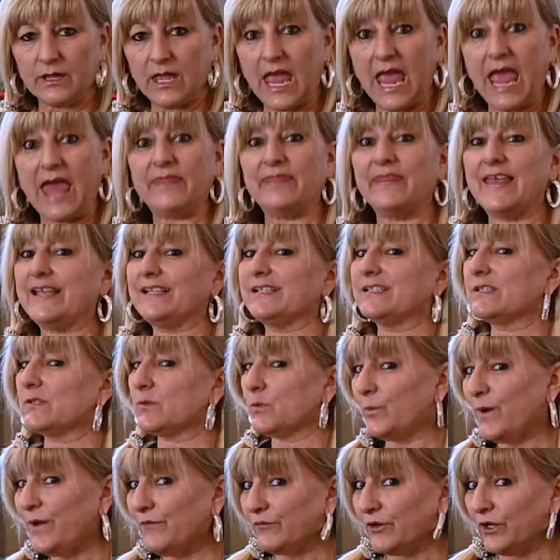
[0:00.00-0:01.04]
and they
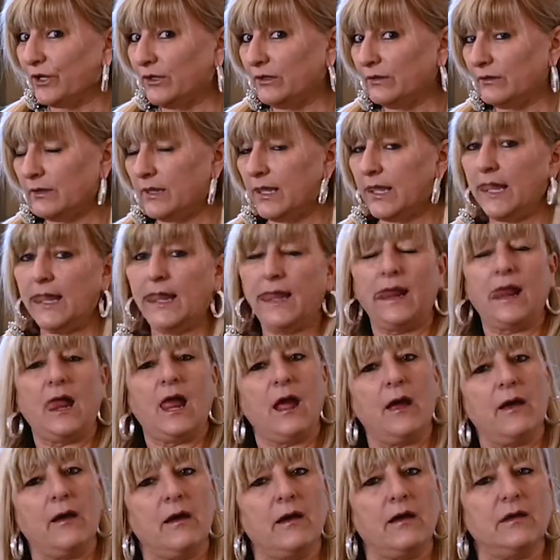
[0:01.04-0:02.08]
swivel.
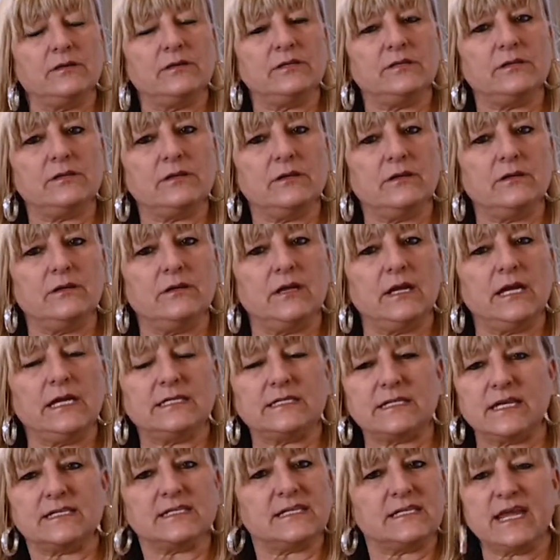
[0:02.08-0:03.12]
It
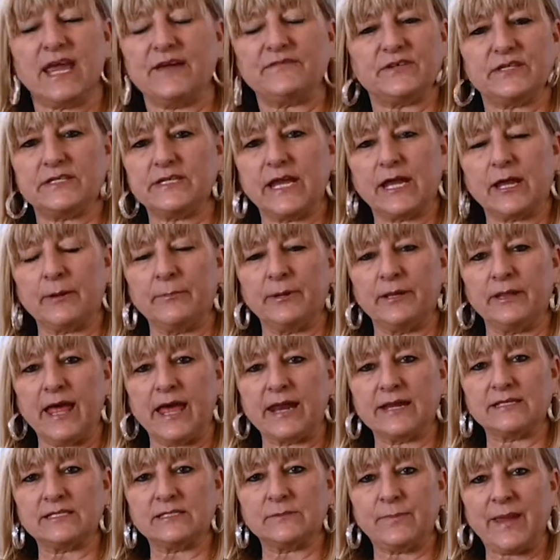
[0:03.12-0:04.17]
doesn't have to take up a lot
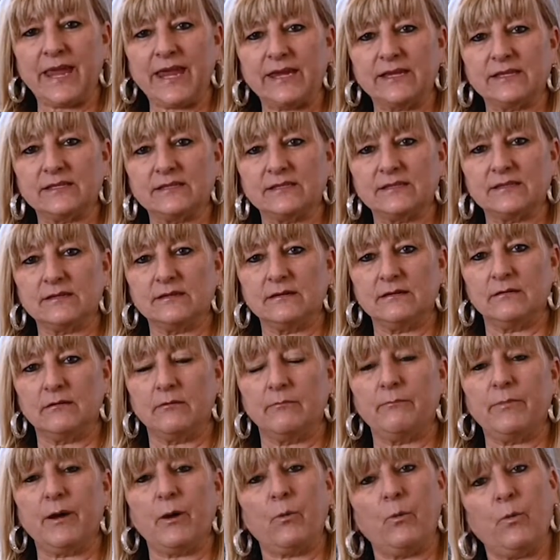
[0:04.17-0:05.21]
of space.
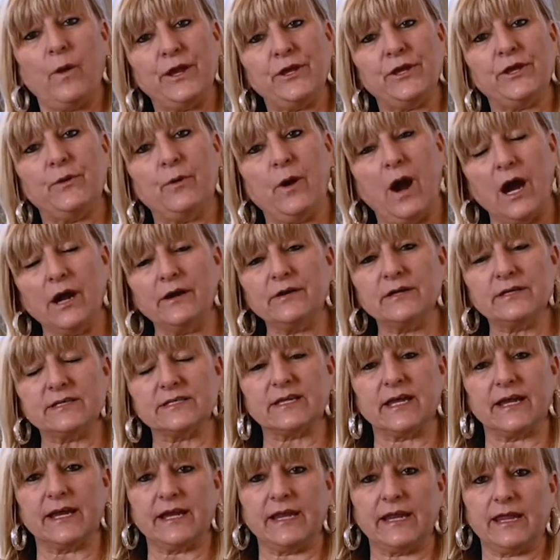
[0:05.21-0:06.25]
But when you are
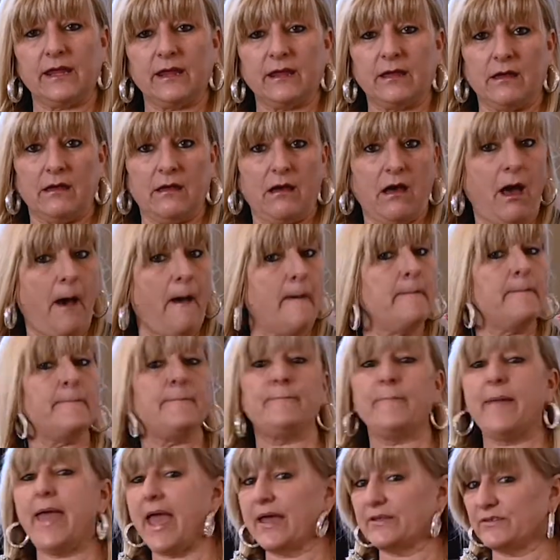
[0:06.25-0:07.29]
designing a
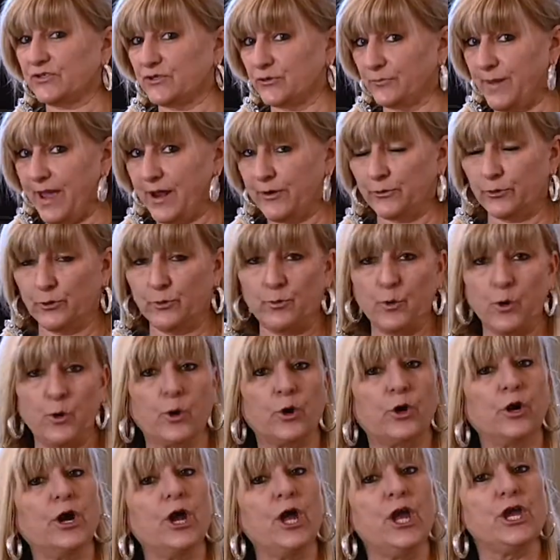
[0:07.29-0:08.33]
master bedroom
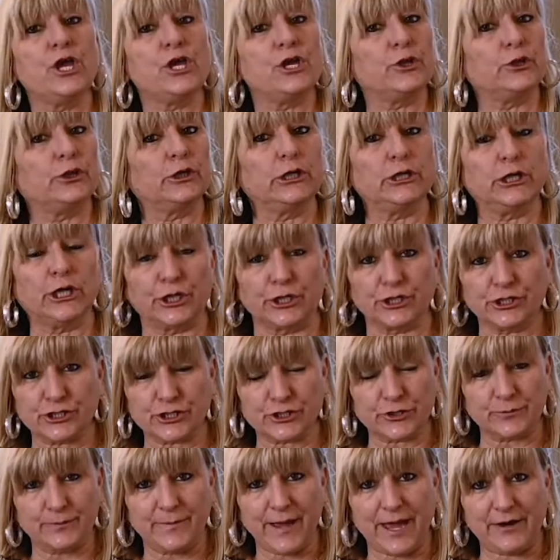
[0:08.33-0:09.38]
or your
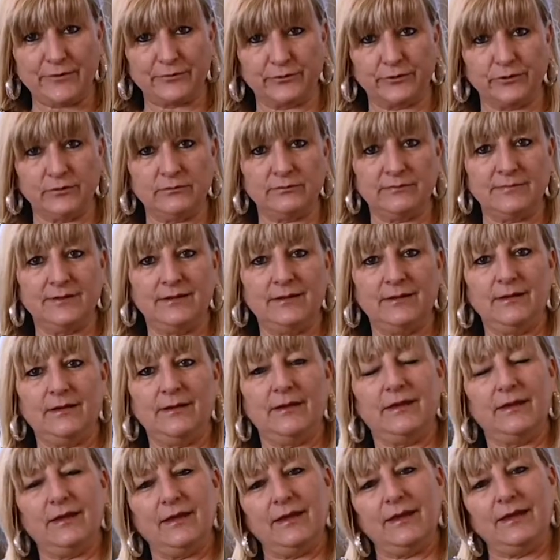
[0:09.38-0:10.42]
larger bedroom,
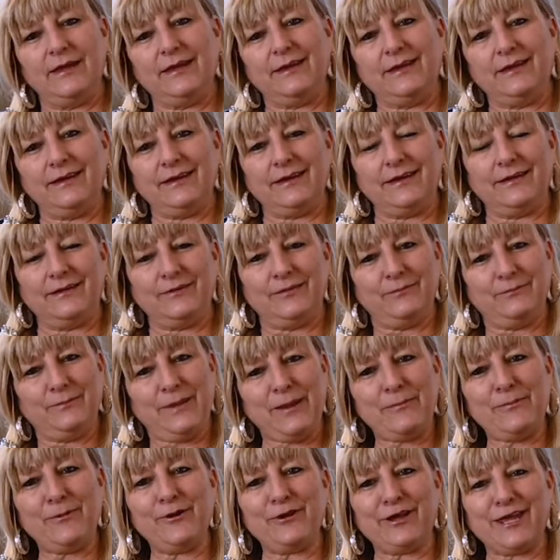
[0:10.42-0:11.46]

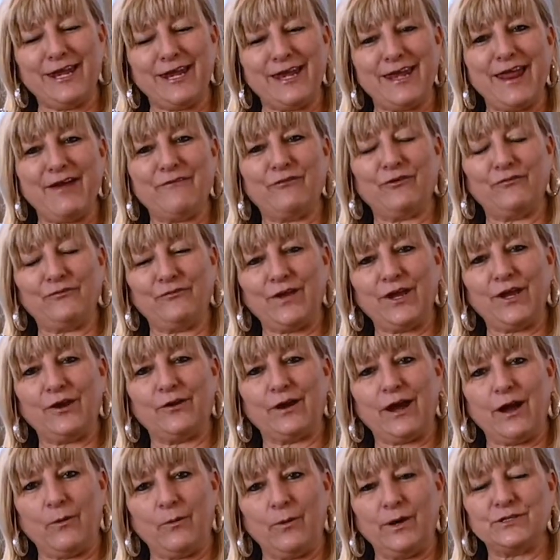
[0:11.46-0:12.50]
people can never figure
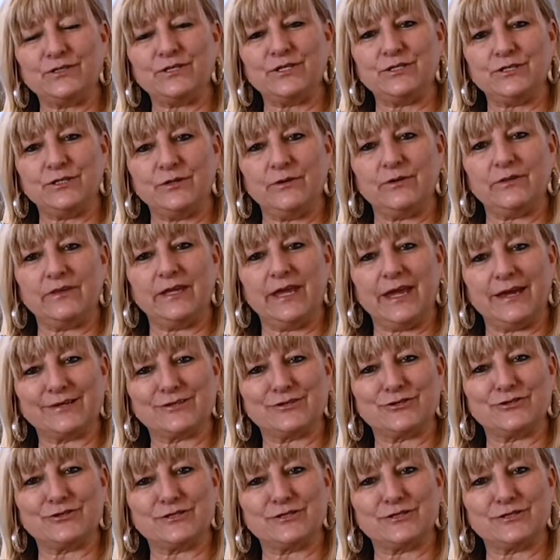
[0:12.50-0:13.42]
out what to do with the extra